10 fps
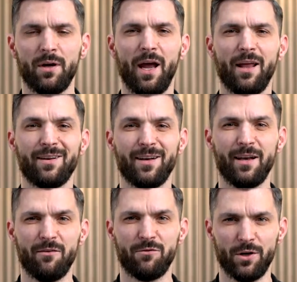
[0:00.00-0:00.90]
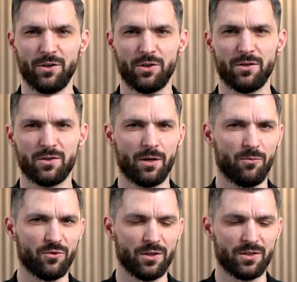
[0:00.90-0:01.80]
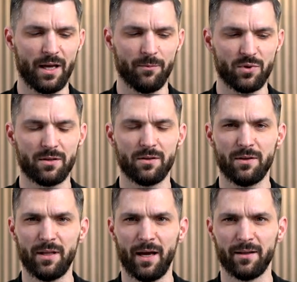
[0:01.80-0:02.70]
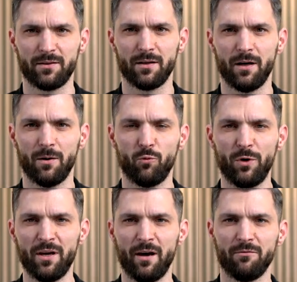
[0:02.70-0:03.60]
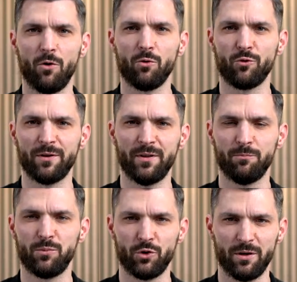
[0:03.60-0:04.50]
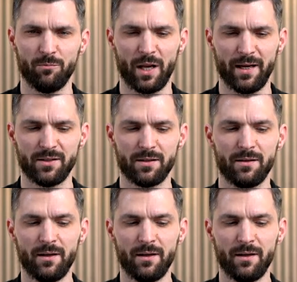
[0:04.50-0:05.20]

and leverage some of the steps that we have already put in place.